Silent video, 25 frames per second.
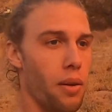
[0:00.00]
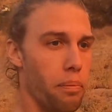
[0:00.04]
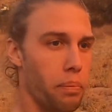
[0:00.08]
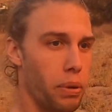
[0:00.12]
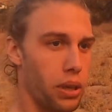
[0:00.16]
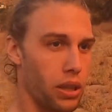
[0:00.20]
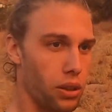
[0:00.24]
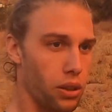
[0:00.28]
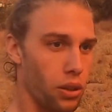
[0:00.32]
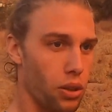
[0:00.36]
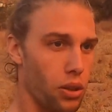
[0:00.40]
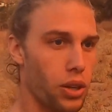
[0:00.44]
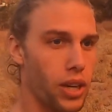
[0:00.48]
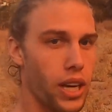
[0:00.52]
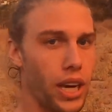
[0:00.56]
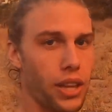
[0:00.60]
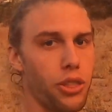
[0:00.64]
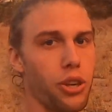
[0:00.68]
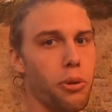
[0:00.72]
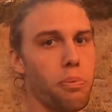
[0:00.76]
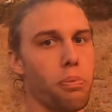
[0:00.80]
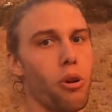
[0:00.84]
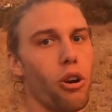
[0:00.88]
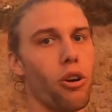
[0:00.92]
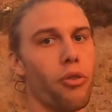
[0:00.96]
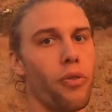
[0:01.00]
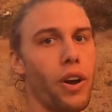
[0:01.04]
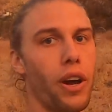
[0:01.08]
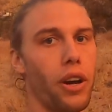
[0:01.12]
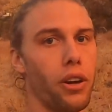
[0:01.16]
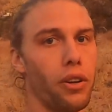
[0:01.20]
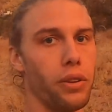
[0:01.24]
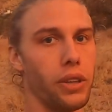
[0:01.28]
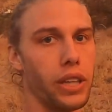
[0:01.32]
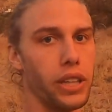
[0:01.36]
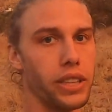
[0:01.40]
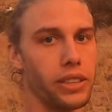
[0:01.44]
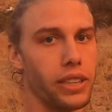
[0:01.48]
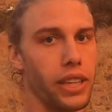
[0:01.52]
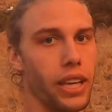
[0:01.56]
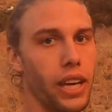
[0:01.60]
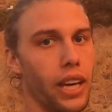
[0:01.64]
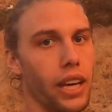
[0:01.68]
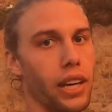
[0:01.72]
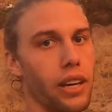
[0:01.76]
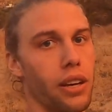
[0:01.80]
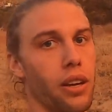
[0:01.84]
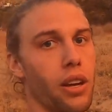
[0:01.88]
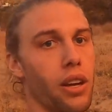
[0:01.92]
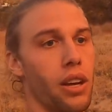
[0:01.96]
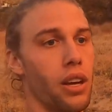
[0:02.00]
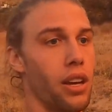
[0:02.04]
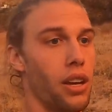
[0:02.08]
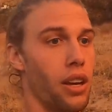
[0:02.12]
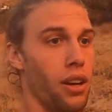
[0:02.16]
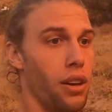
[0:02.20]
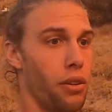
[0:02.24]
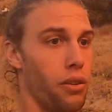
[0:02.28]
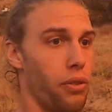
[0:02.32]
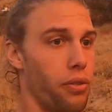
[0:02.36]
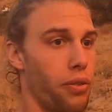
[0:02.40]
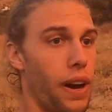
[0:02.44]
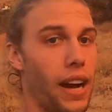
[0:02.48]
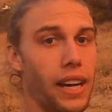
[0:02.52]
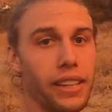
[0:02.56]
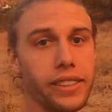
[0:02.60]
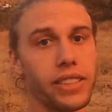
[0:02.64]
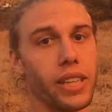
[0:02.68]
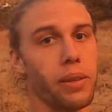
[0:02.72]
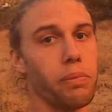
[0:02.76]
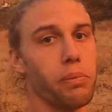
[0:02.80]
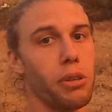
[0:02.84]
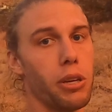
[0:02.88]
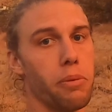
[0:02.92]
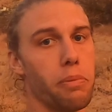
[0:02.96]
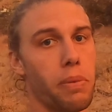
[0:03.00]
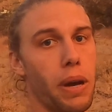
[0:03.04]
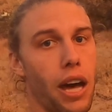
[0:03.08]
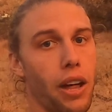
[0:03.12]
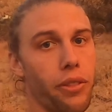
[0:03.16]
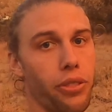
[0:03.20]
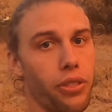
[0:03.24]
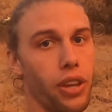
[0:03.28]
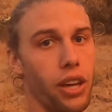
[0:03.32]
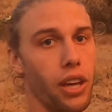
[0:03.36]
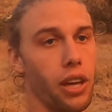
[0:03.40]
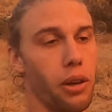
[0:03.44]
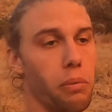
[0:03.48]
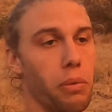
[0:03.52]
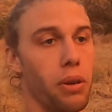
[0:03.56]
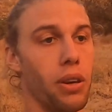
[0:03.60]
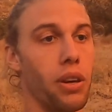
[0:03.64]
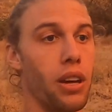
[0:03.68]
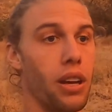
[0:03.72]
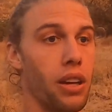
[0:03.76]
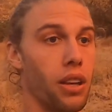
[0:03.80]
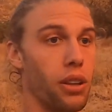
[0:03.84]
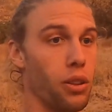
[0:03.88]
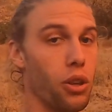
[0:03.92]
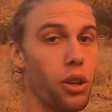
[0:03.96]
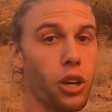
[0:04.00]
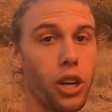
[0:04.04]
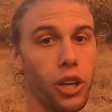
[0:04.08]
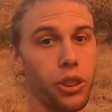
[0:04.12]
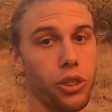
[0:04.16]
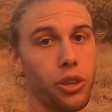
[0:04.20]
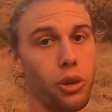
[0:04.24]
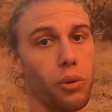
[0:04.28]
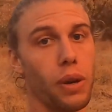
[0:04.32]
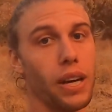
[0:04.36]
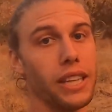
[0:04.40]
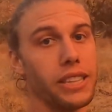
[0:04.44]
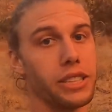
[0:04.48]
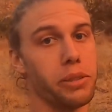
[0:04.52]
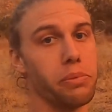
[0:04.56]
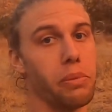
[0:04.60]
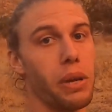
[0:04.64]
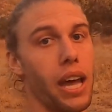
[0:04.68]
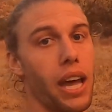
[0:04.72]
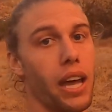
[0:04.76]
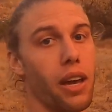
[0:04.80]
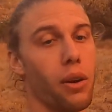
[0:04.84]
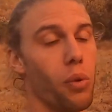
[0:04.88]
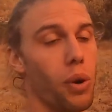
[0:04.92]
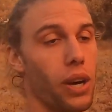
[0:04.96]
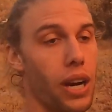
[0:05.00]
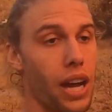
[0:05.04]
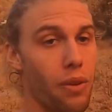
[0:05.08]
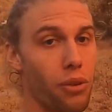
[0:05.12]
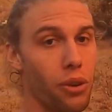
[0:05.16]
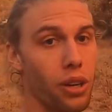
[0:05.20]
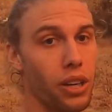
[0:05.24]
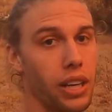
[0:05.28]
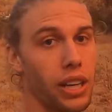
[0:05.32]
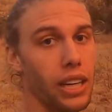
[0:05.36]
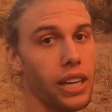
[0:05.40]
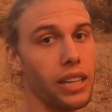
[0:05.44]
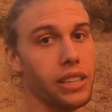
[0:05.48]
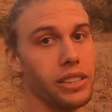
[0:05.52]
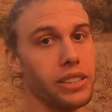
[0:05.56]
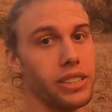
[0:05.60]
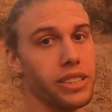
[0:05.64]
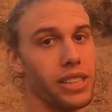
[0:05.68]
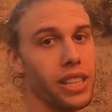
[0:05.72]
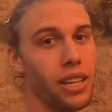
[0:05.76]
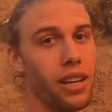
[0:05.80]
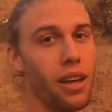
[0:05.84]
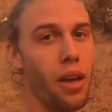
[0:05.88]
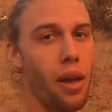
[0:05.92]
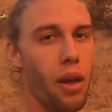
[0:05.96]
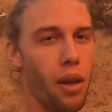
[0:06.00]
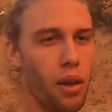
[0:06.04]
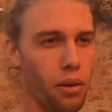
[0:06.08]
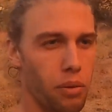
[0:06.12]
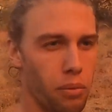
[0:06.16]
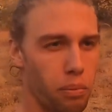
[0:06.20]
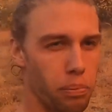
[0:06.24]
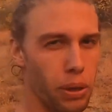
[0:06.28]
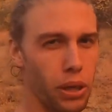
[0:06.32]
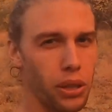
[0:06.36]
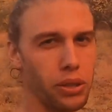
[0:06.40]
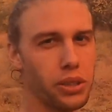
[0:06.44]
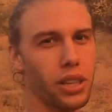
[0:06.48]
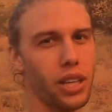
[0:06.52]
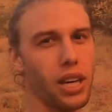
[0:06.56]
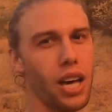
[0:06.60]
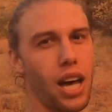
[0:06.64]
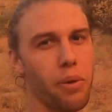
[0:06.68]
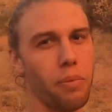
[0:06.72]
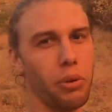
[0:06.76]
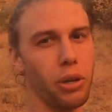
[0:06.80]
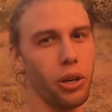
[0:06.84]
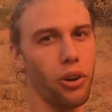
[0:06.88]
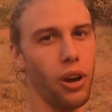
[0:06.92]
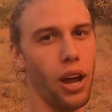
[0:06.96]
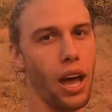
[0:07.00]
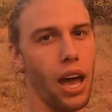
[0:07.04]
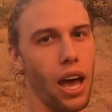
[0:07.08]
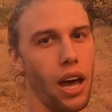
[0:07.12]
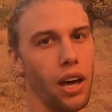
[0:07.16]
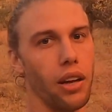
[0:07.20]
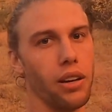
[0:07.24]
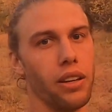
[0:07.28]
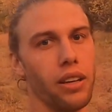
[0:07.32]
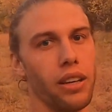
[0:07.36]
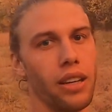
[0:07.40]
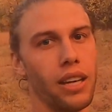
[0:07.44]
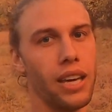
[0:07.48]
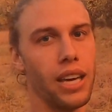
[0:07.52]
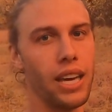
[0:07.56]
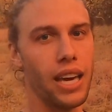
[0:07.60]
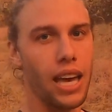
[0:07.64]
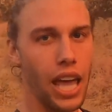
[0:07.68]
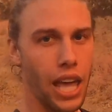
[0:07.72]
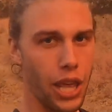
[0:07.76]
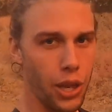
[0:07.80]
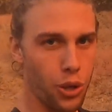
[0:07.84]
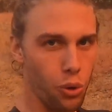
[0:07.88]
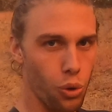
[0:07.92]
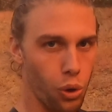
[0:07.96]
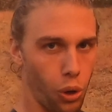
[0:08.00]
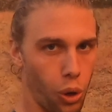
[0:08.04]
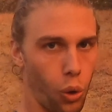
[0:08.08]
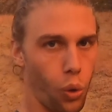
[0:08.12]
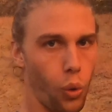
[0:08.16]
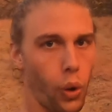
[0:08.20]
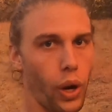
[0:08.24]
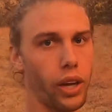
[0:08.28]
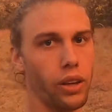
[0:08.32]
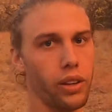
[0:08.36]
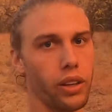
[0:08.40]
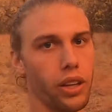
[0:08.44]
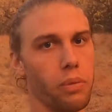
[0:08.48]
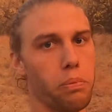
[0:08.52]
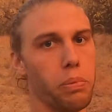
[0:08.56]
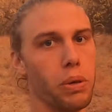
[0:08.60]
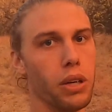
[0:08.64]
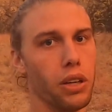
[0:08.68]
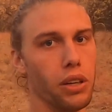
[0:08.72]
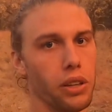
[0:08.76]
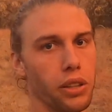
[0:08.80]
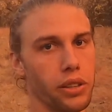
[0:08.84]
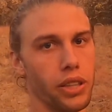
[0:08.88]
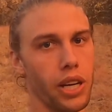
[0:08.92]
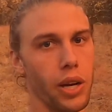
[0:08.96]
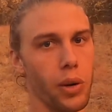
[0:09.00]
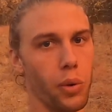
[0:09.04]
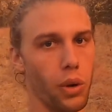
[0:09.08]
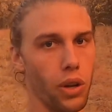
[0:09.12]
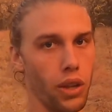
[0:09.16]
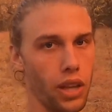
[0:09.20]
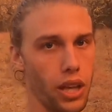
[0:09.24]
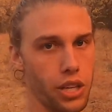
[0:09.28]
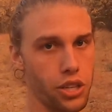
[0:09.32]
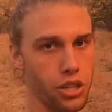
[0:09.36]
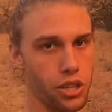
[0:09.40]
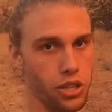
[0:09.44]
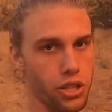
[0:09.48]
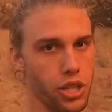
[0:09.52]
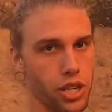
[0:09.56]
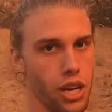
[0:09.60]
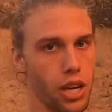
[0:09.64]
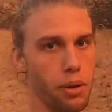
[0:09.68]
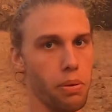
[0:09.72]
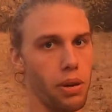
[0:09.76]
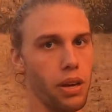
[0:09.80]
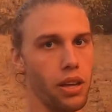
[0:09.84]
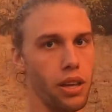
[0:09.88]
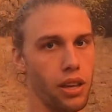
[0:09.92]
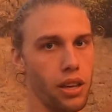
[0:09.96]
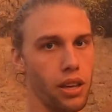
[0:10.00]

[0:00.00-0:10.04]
But look at their profile on LinkedIn, find something about them, look at their resume, whatever it is, build a common ground, and you will quickly build a relationship